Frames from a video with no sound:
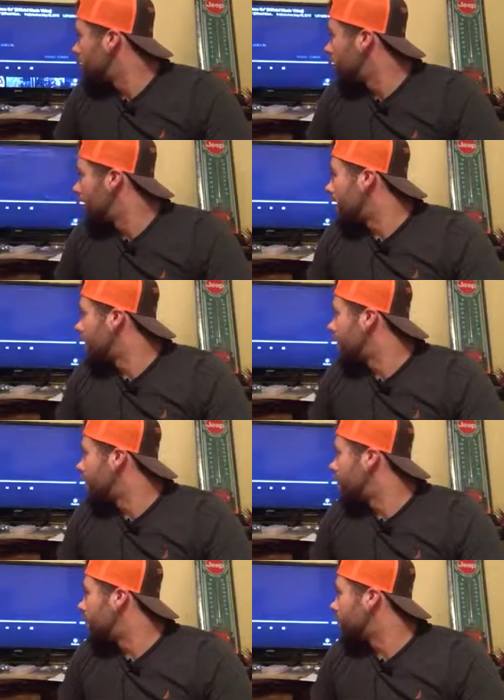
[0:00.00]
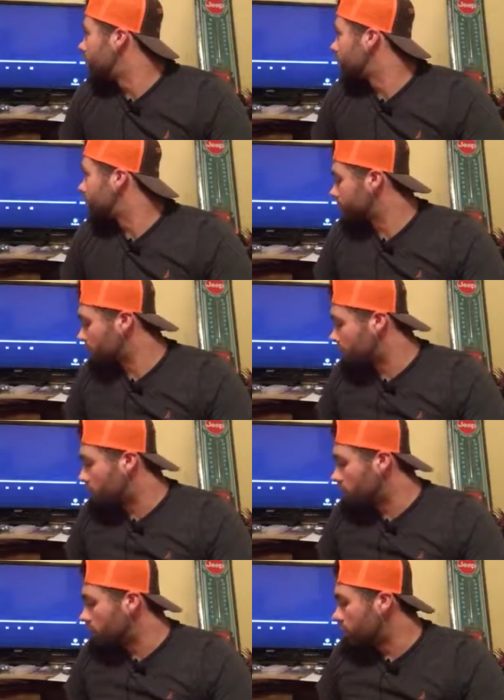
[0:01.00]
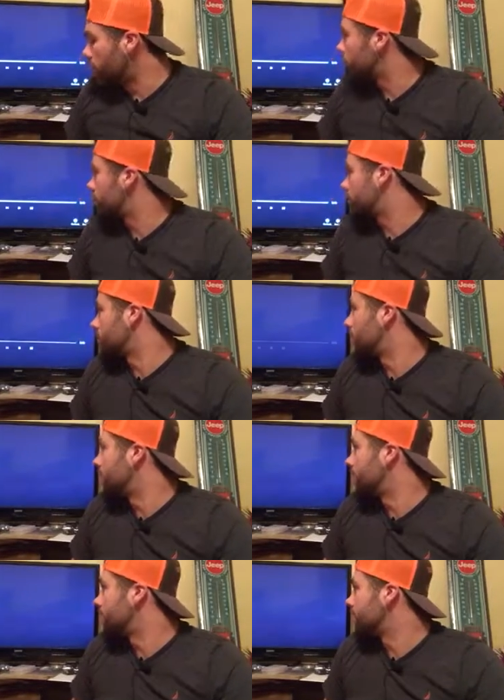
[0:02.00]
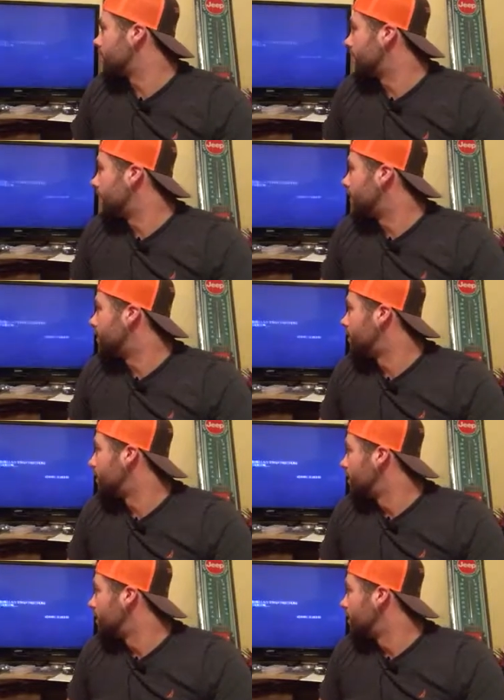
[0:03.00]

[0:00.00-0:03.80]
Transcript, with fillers: We got a uh, quote on the screen as of now.